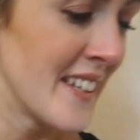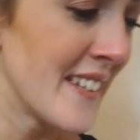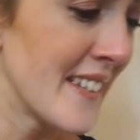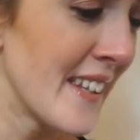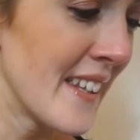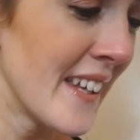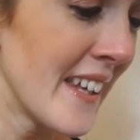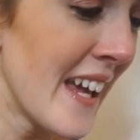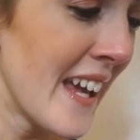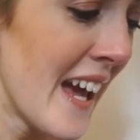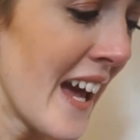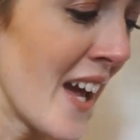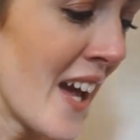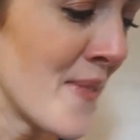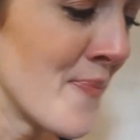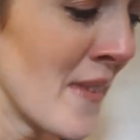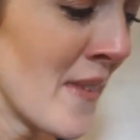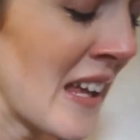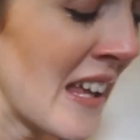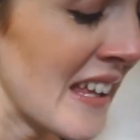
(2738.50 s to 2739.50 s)
So yeah,
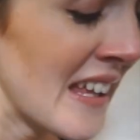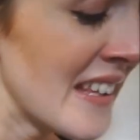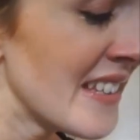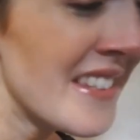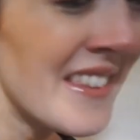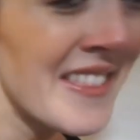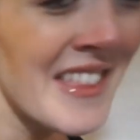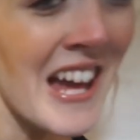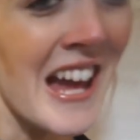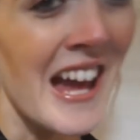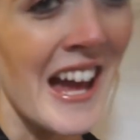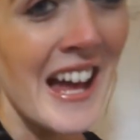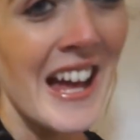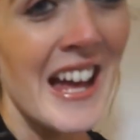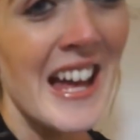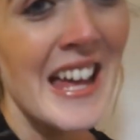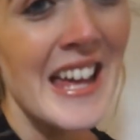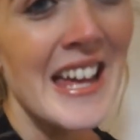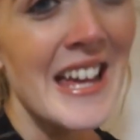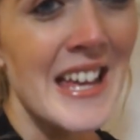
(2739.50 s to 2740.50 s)
so that
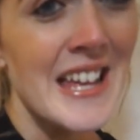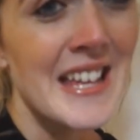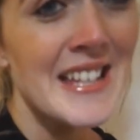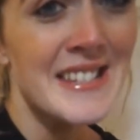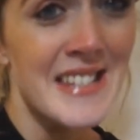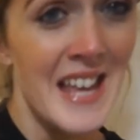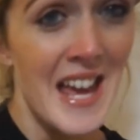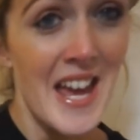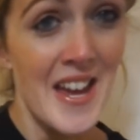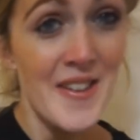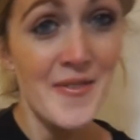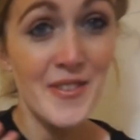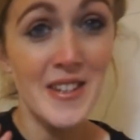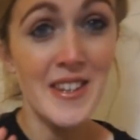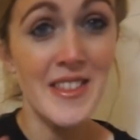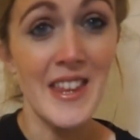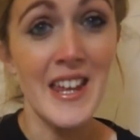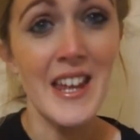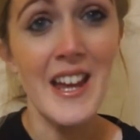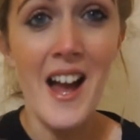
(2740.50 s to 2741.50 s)
is
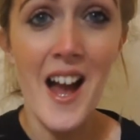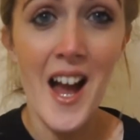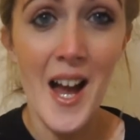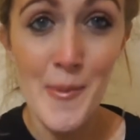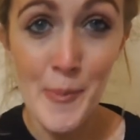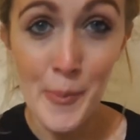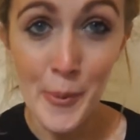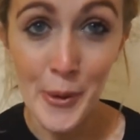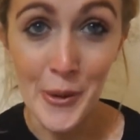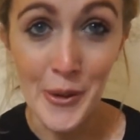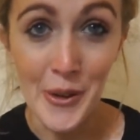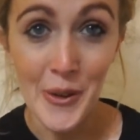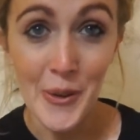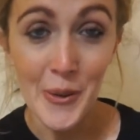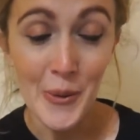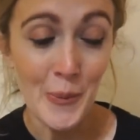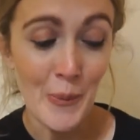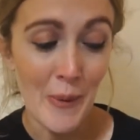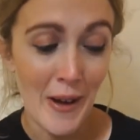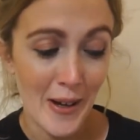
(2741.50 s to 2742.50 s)
everything I
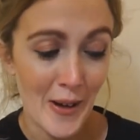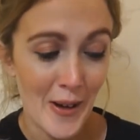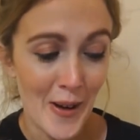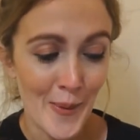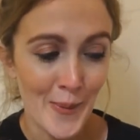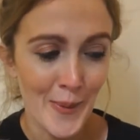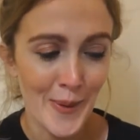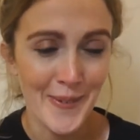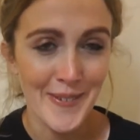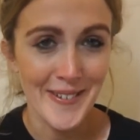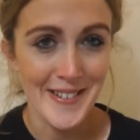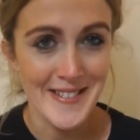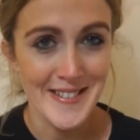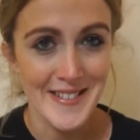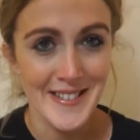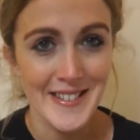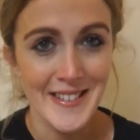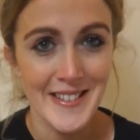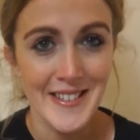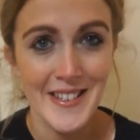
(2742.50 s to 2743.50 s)
brought while we were
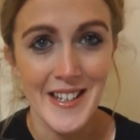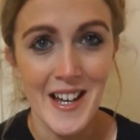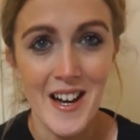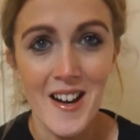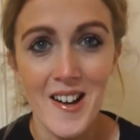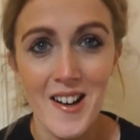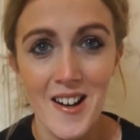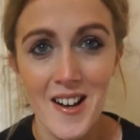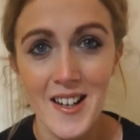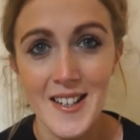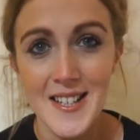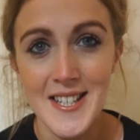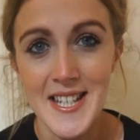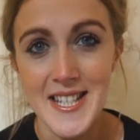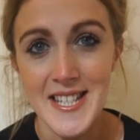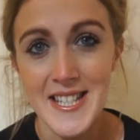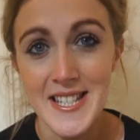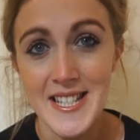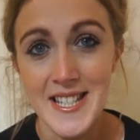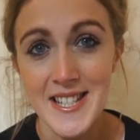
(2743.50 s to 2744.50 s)
on our holiday
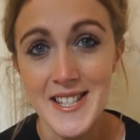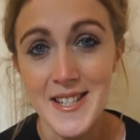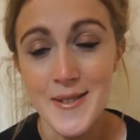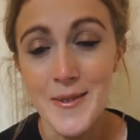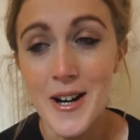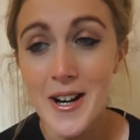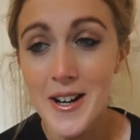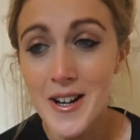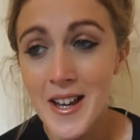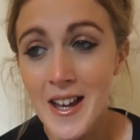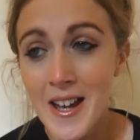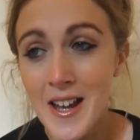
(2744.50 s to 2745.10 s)
to Disney World.